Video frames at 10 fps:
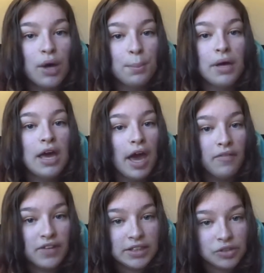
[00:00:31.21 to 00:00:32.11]
Um,
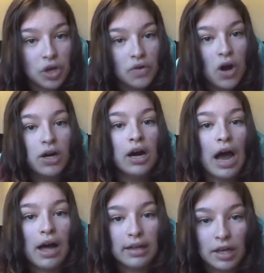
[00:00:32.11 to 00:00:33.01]
if things go wrong,
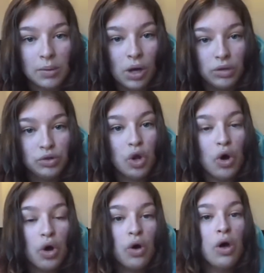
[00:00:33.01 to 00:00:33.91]
I'll let you all
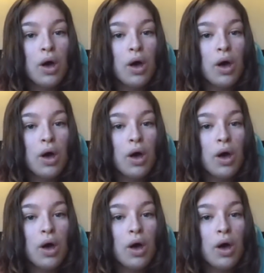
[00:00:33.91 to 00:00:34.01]
know